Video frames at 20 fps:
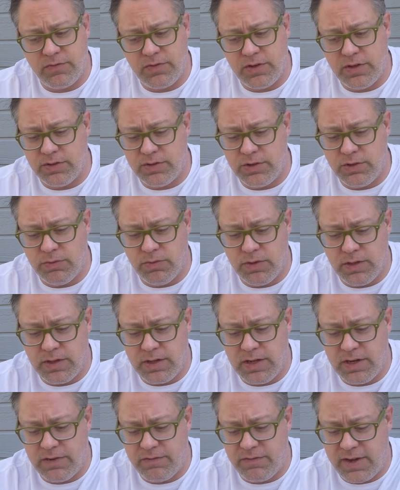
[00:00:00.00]
field, you really
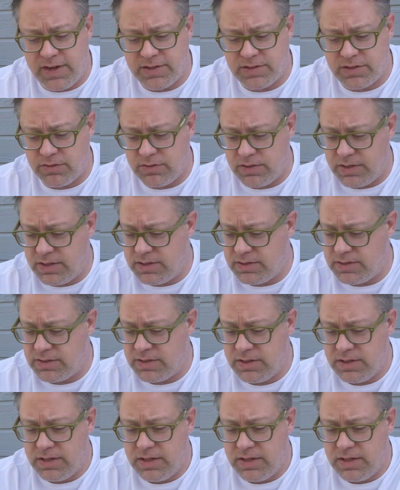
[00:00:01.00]
need a faster lens.